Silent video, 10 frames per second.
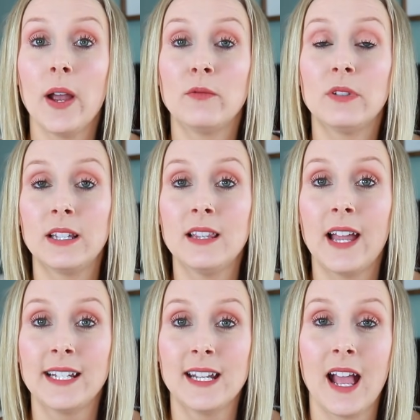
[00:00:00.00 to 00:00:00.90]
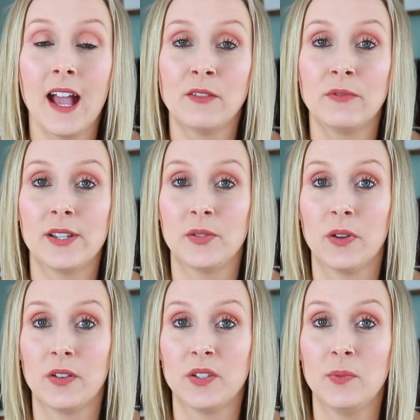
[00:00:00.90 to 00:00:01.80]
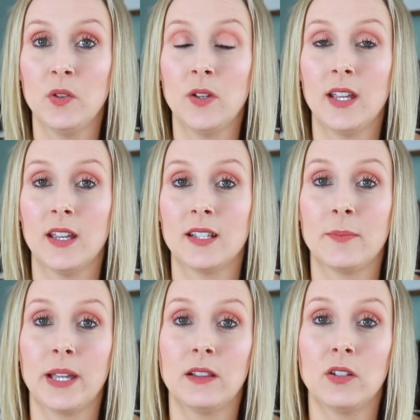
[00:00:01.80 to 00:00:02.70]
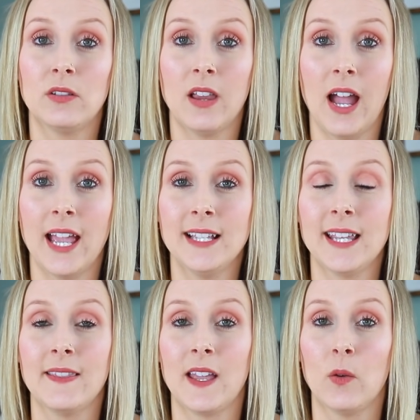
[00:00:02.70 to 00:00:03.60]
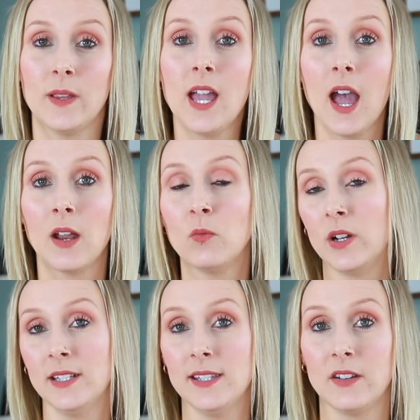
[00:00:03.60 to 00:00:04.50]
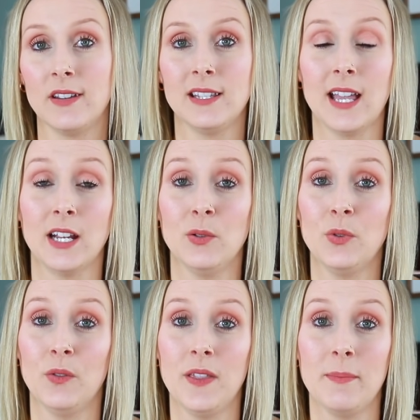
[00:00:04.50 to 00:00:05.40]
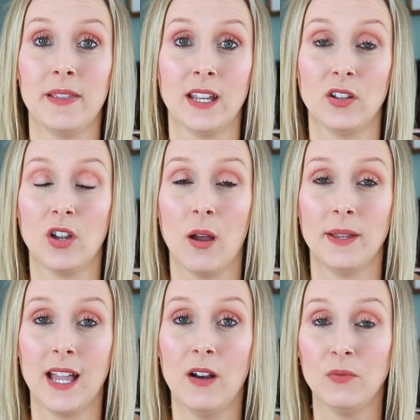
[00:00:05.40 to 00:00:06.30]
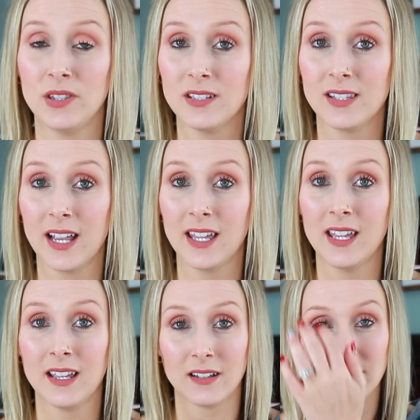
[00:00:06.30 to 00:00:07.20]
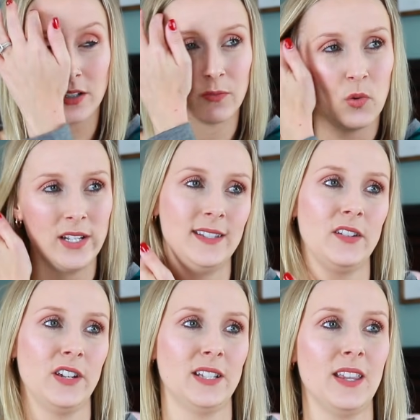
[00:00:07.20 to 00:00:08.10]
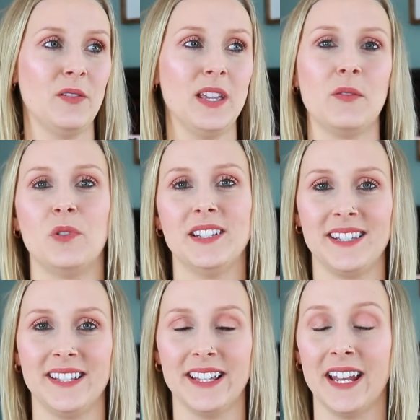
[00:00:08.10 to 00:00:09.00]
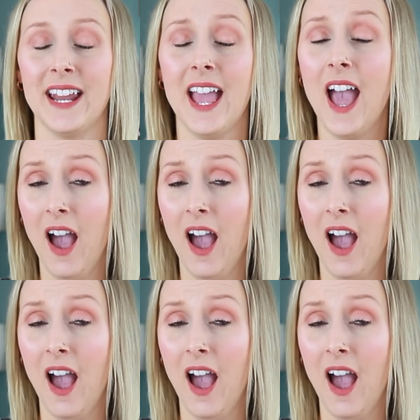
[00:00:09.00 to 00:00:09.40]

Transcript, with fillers: I really liked and had Reese Witherspoon is Big Little Lies, and they only had one series. I don't know if they plan on coming out with a second or one series. They only had one season.